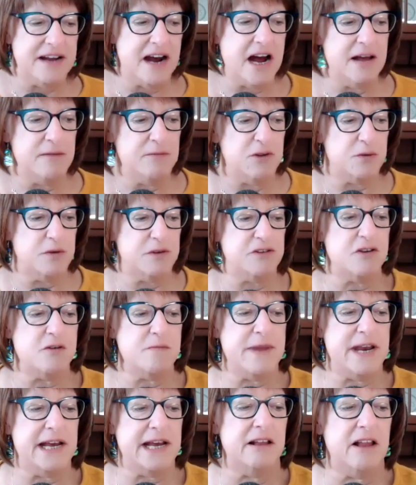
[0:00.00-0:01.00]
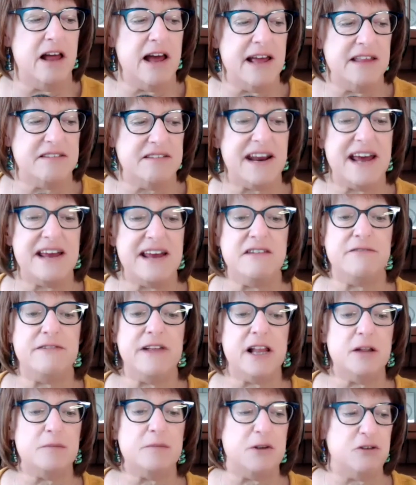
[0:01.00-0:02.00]
times with so many clients that I
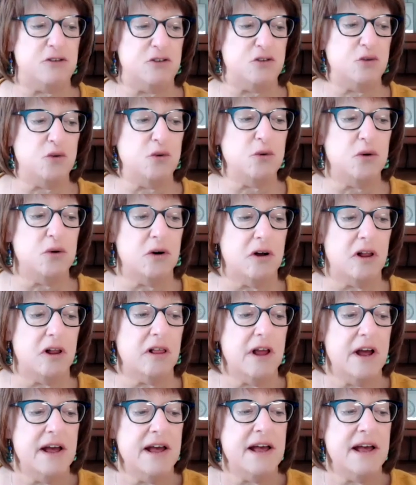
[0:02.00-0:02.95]
developed a tool